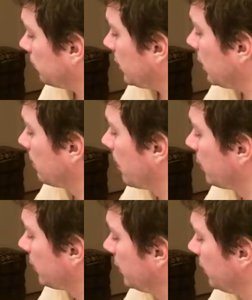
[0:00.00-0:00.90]
by
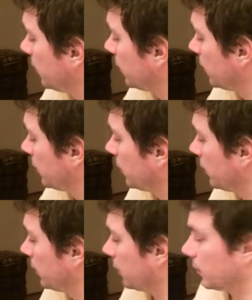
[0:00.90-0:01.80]
proceeding through
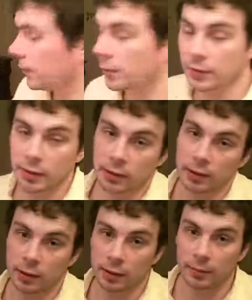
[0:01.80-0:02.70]

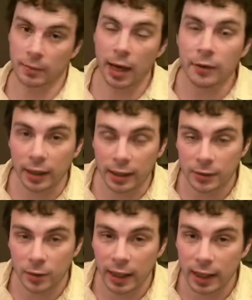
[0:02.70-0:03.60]
the
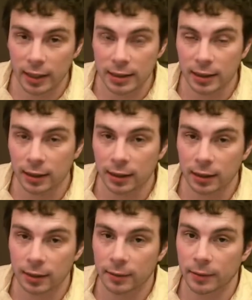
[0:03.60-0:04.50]
areas, you can actually
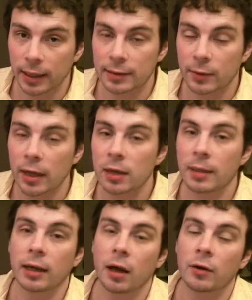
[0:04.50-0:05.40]
get a random
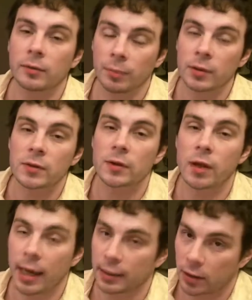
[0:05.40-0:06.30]
boss
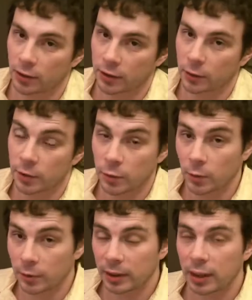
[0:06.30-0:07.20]
encounter, which
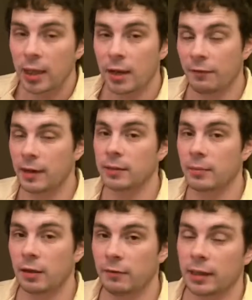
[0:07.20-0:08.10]
will be Father
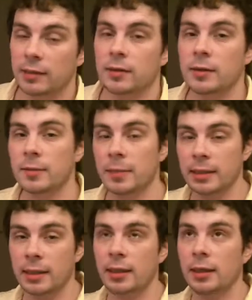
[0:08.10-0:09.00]
Maleficent. So this means
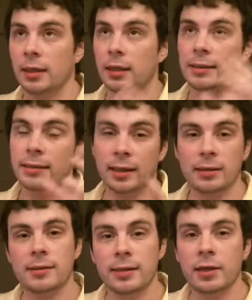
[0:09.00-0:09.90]
that in
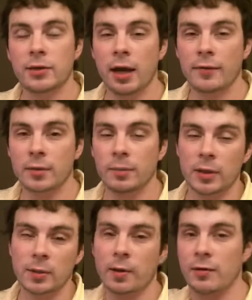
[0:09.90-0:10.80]
second stage you have the
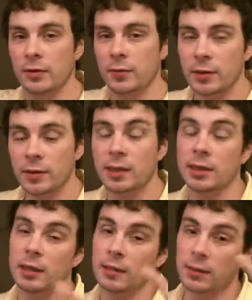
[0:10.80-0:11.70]
boss mob of the first stage,
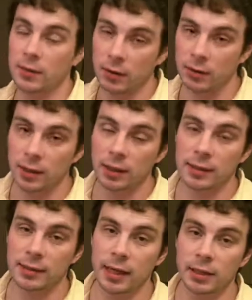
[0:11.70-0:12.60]
in the third
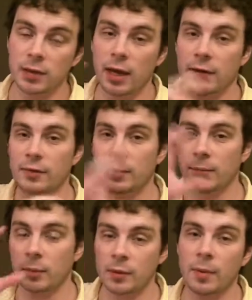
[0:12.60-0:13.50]
stage you have the
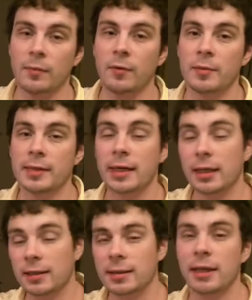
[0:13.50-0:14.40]
boss mob from the
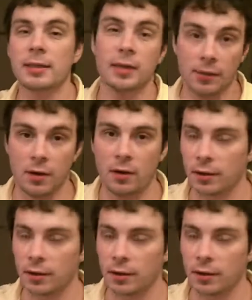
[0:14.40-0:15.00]
second stage, and so on.